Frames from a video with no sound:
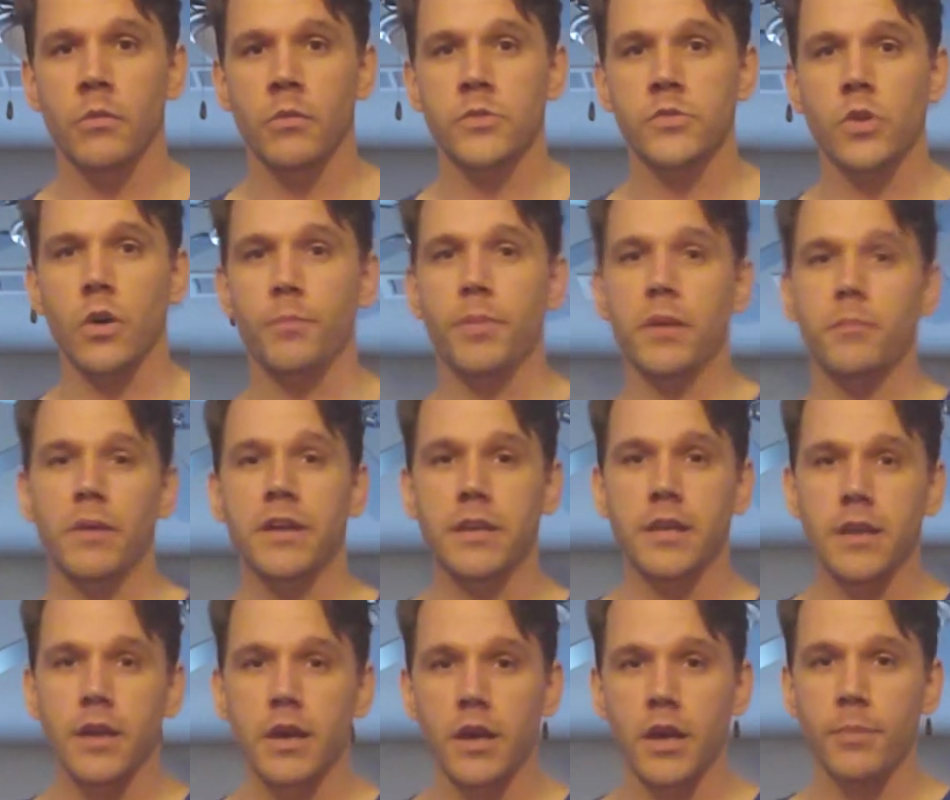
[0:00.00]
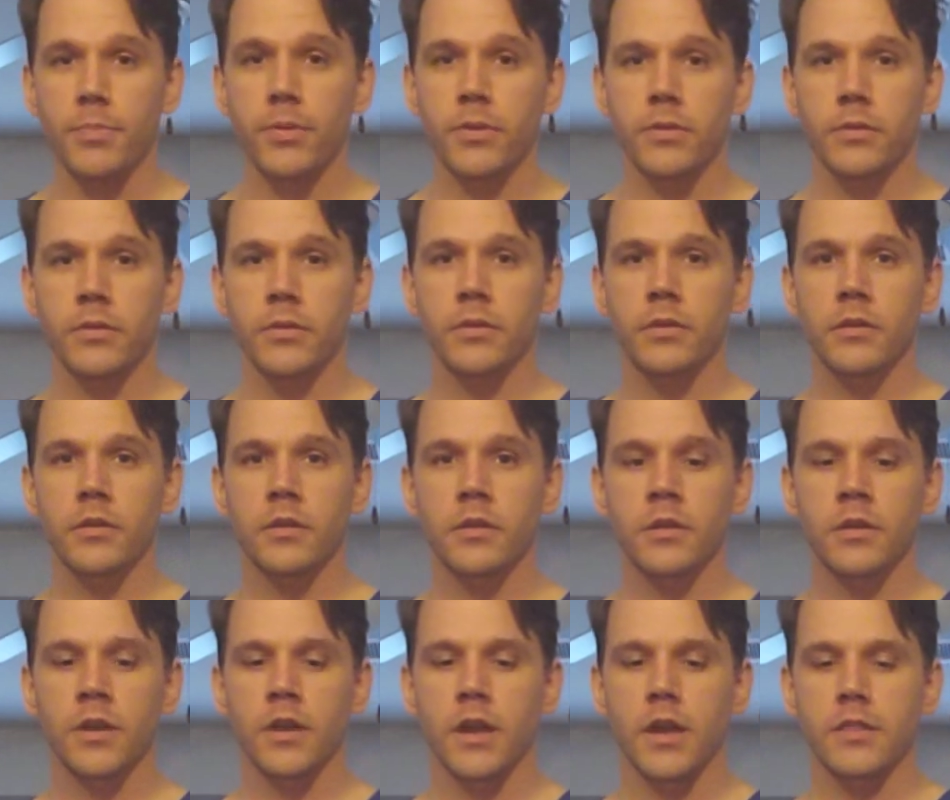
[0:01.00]
So I'll pick my knee up,
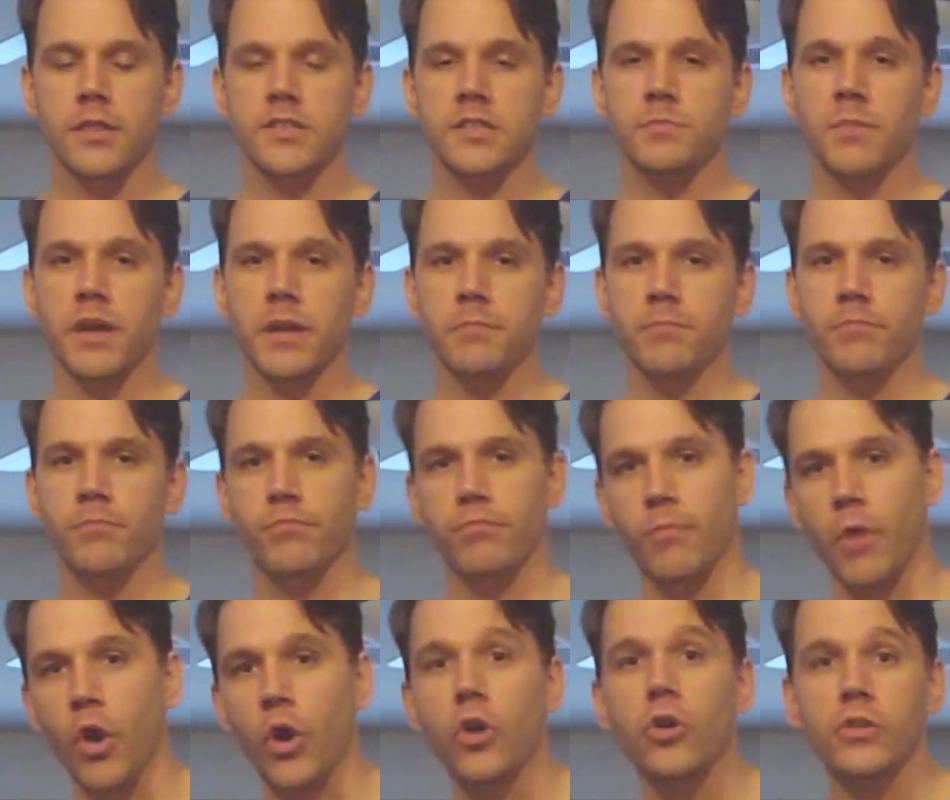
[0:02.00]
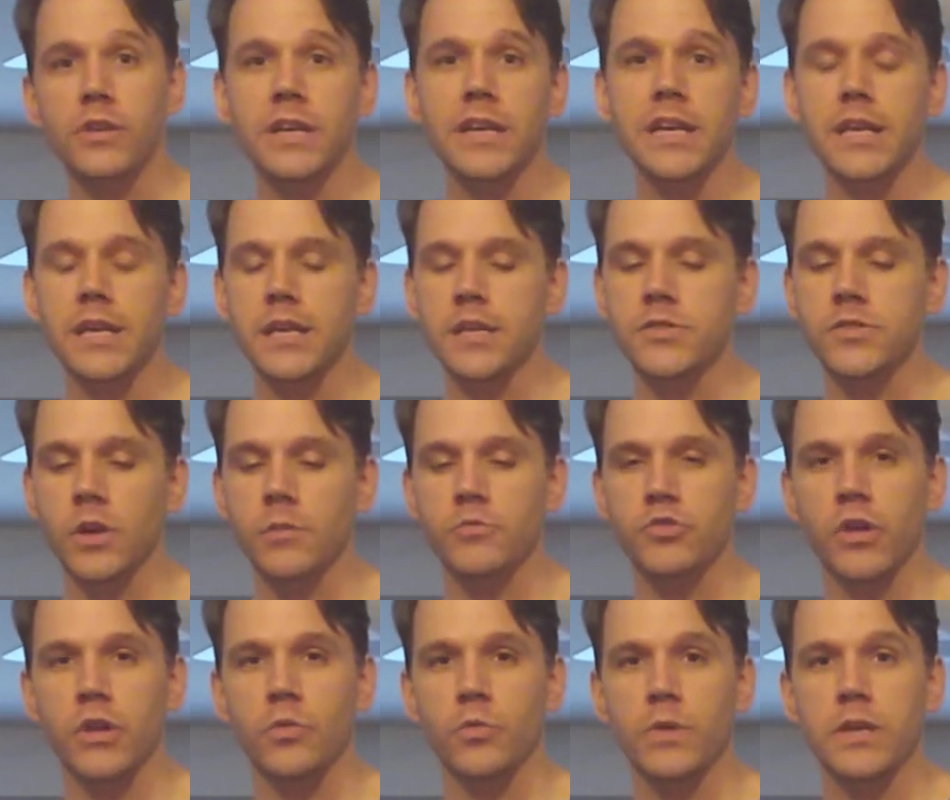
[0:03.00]
and this is my hurt knee, so I'm
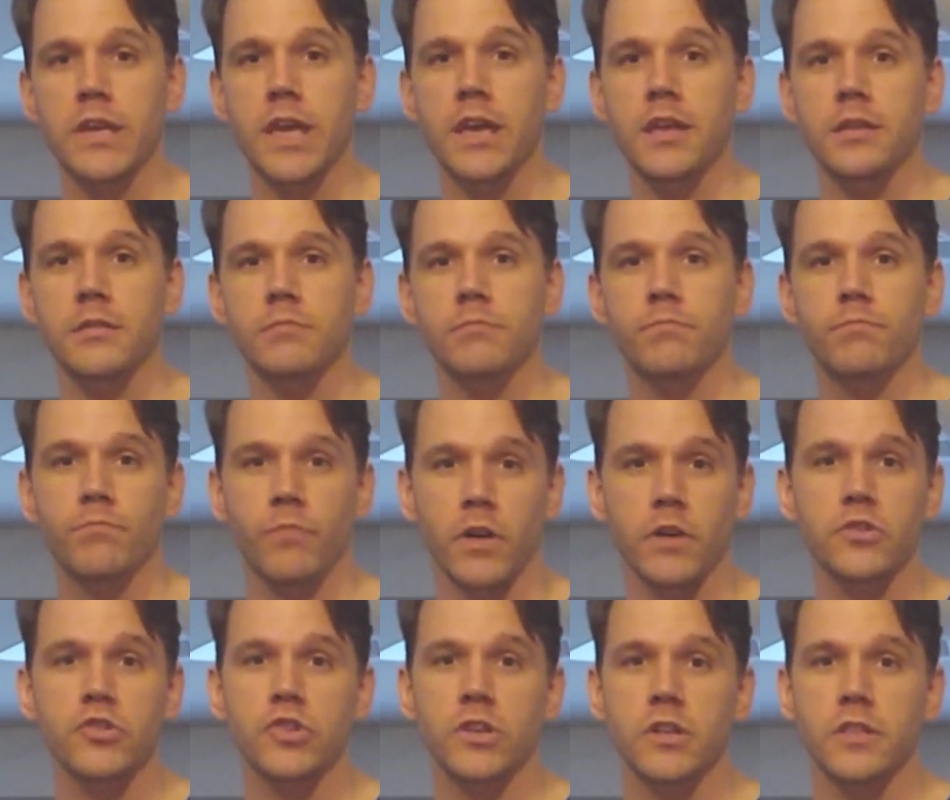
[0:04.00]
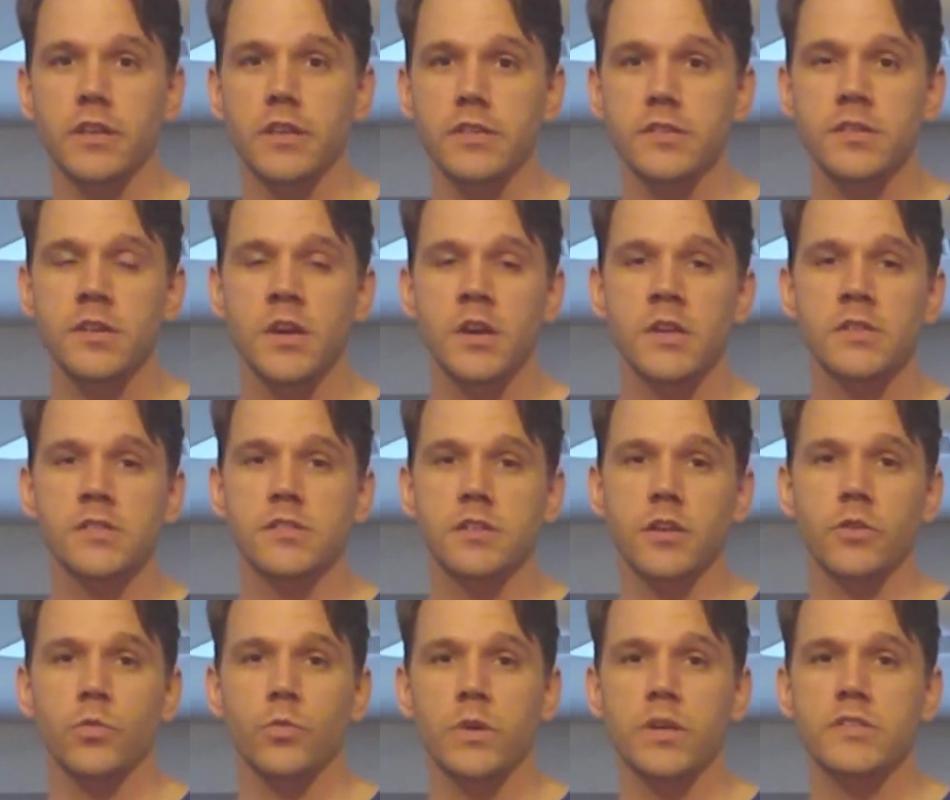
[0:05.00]
trying to regain function in this. It's
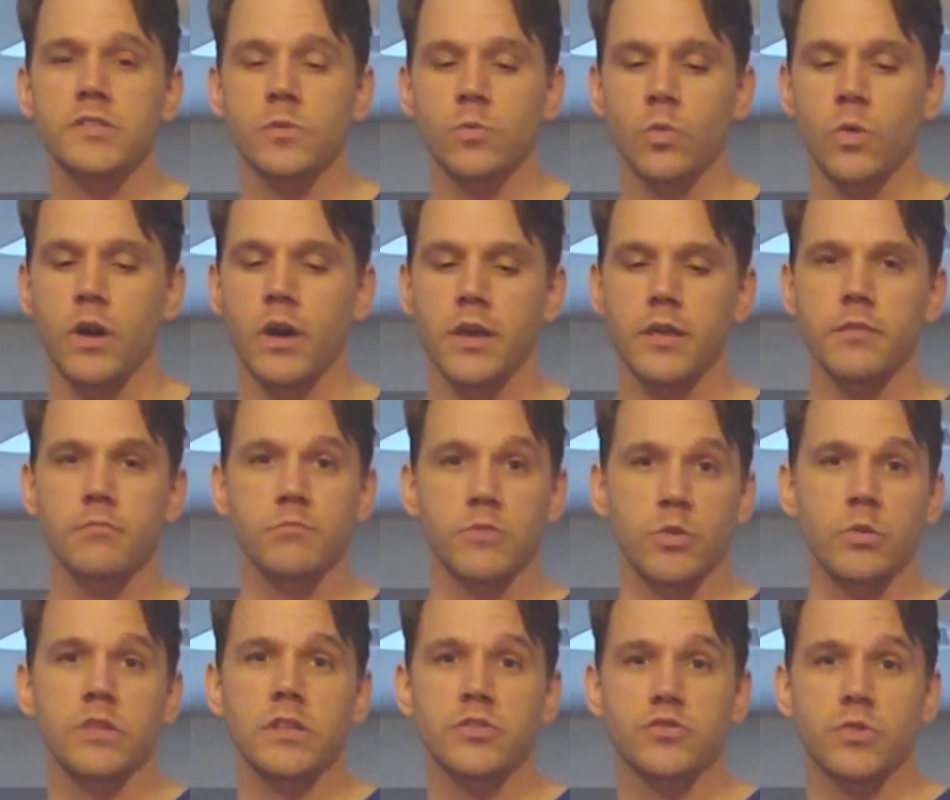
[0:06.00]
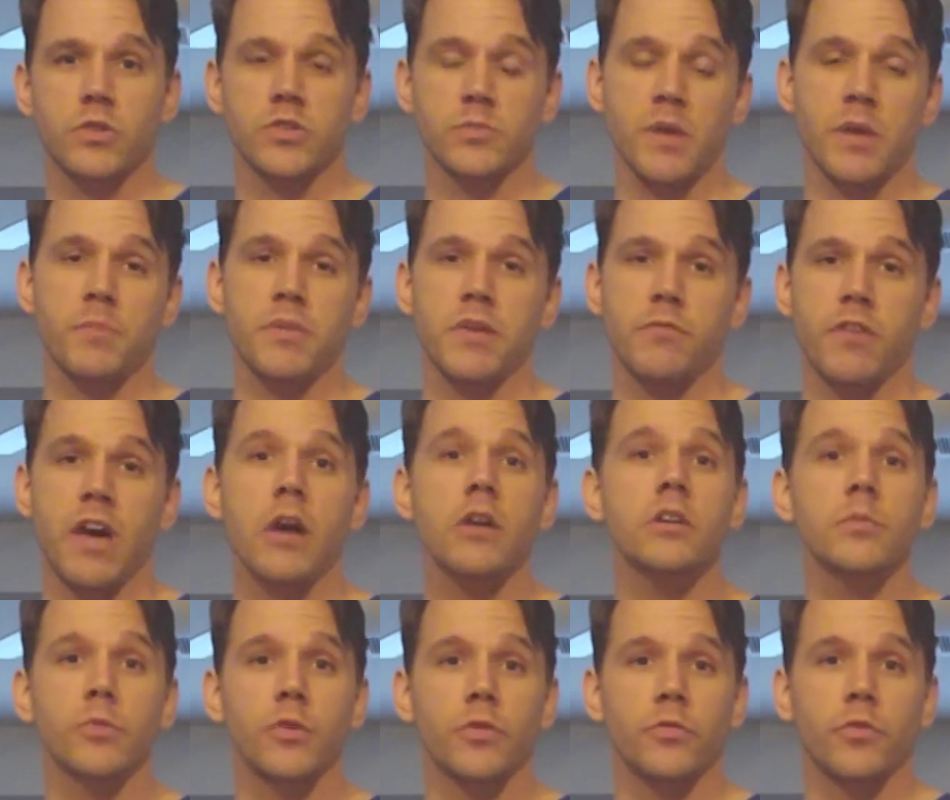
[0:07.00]
another reason why doing these drills might be
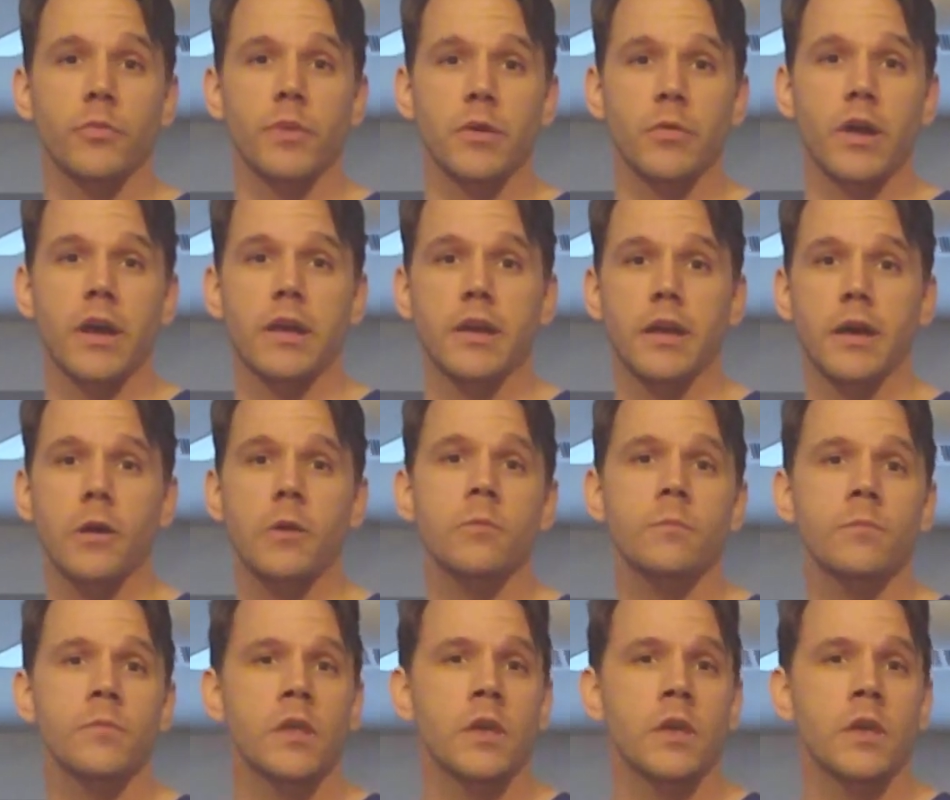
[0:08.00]
valuable for me right now.